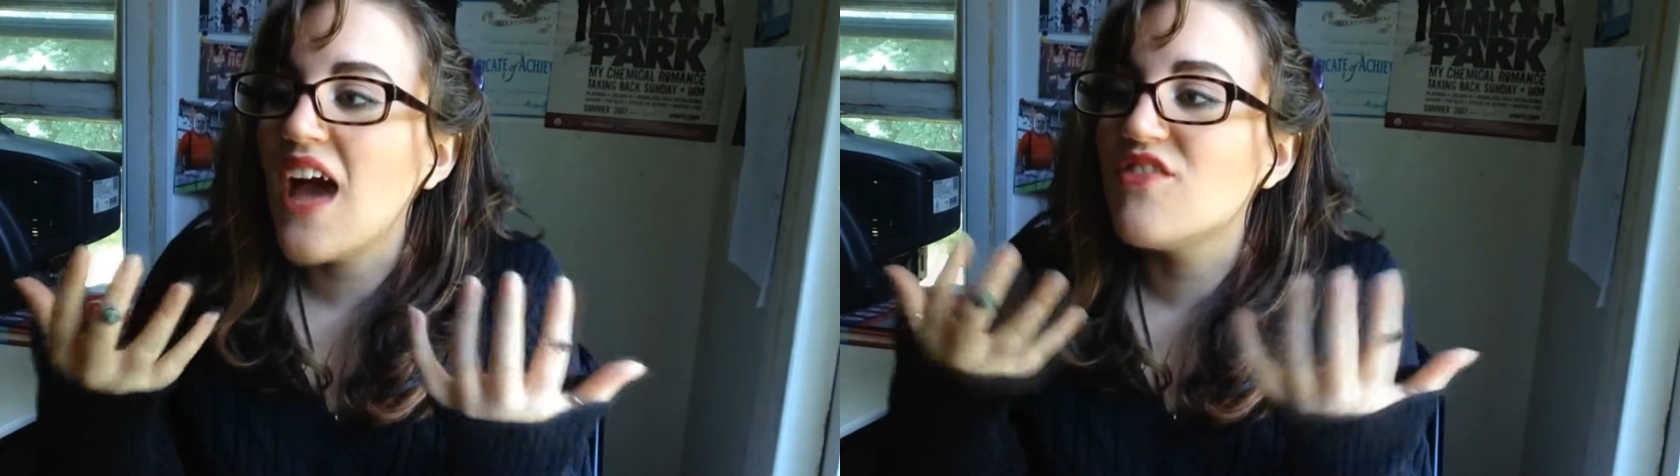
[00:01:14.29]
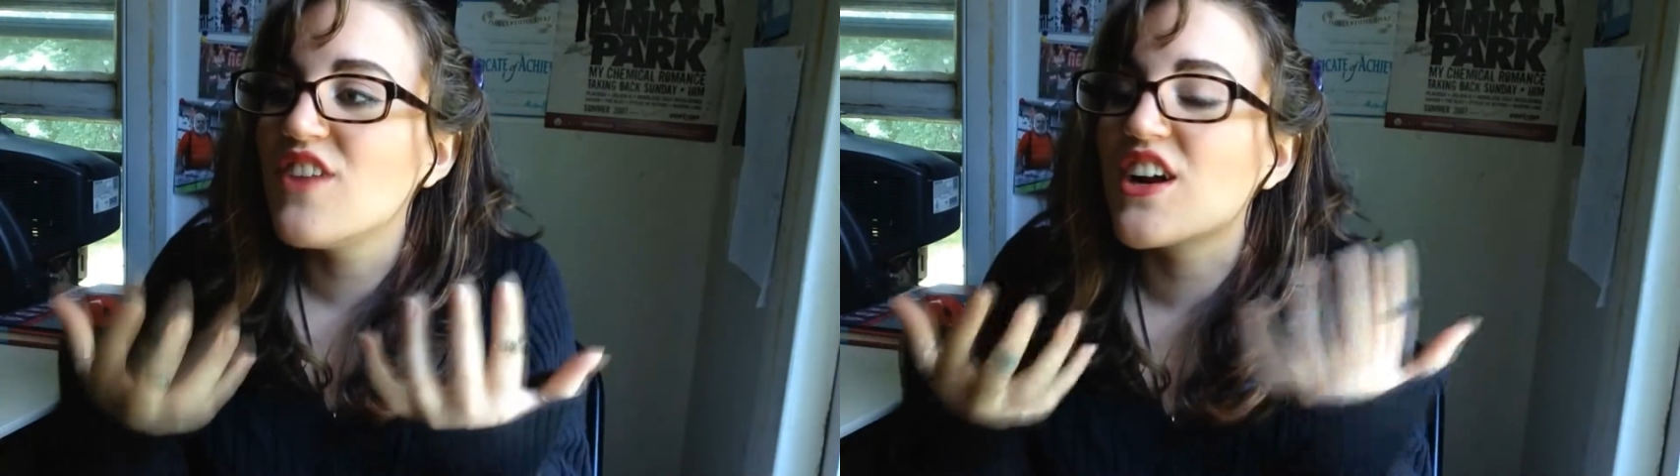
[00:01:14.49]

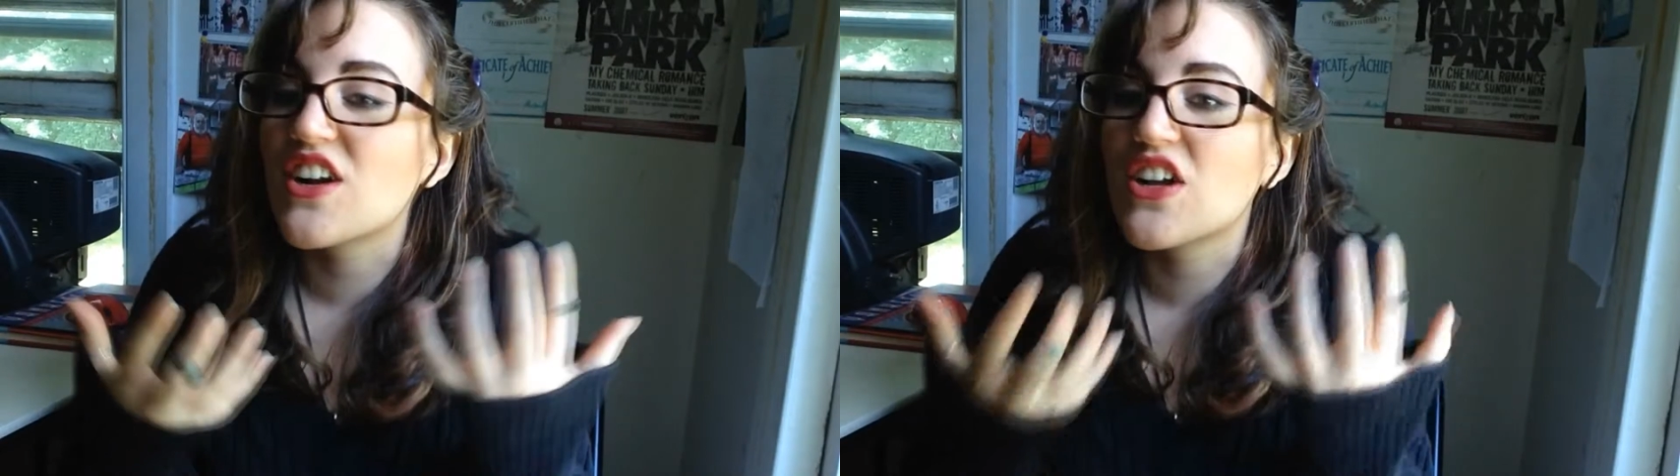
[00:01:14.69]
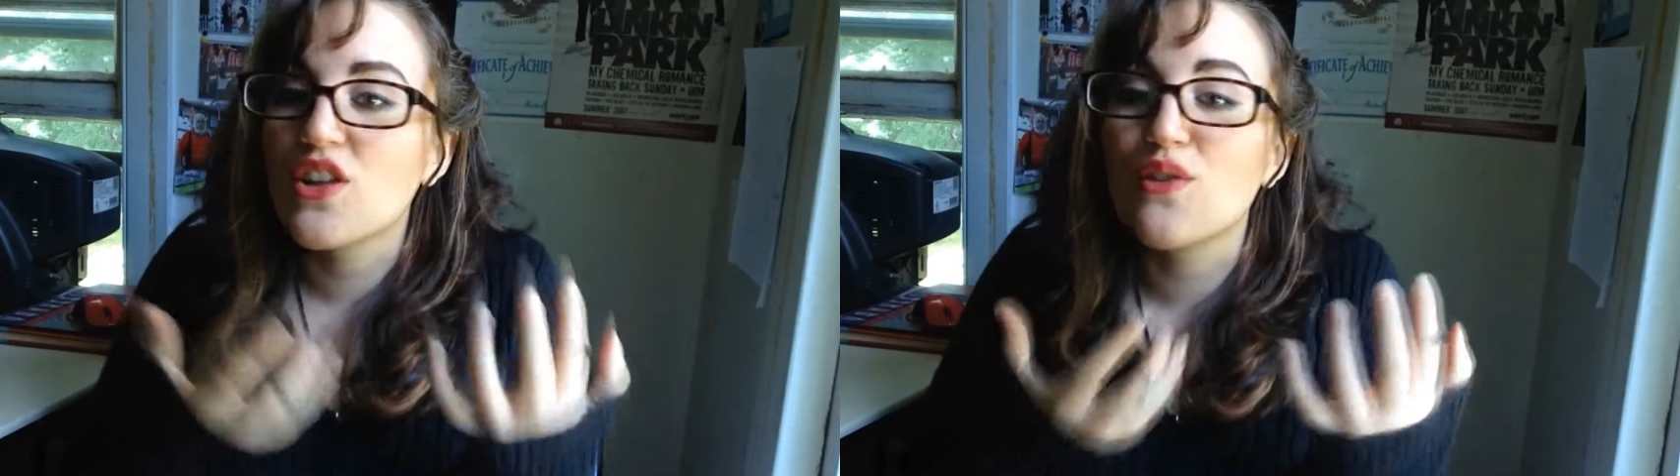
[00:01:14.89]
have
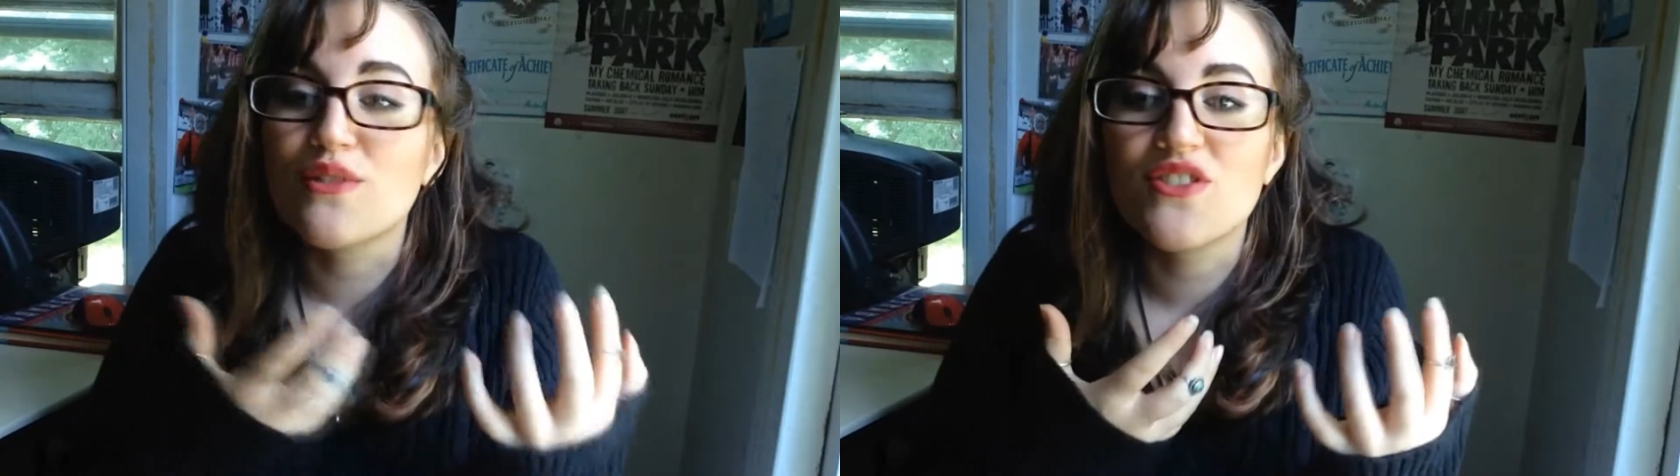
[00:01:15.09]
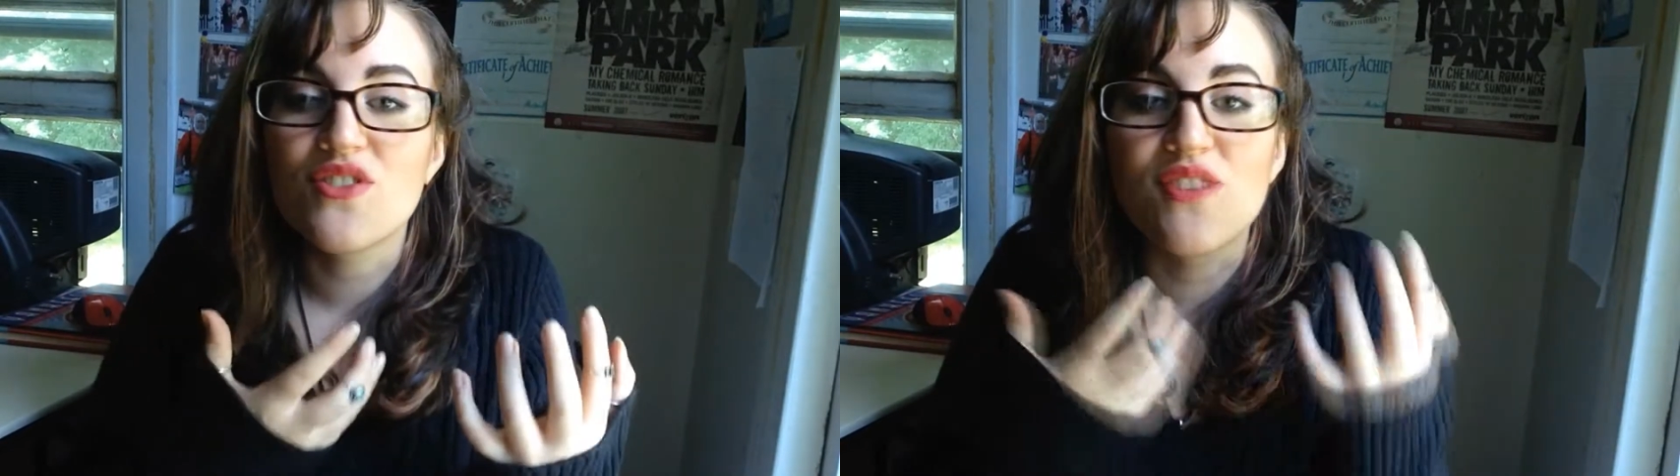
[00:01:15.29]
very
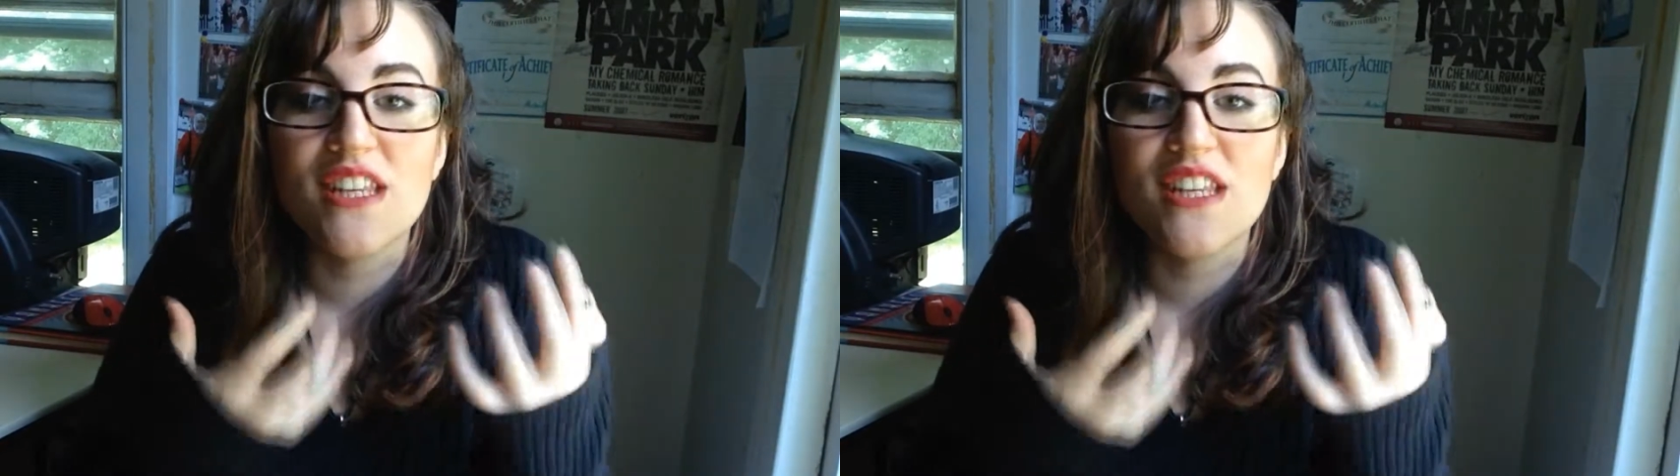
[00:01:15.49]
close